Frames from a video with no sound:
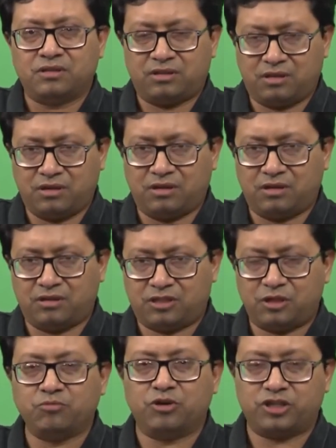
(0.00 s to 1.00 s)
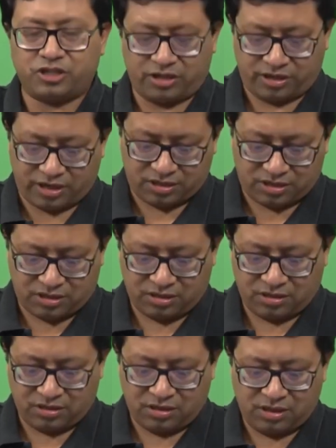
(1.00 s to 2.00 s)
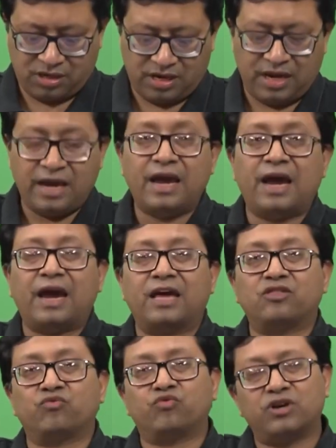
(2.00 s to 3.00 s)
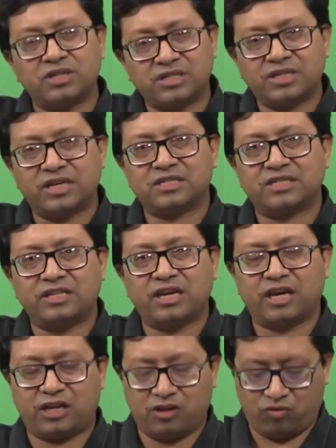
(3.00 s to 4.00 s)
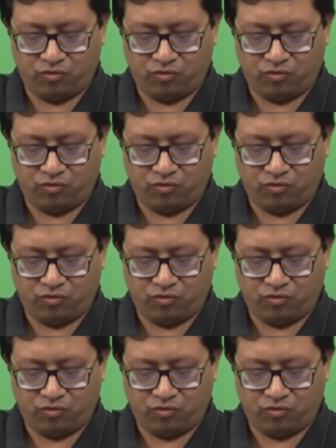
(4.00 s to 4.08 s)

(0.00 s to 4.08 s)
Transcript: the simulation runs. And the worst case scenario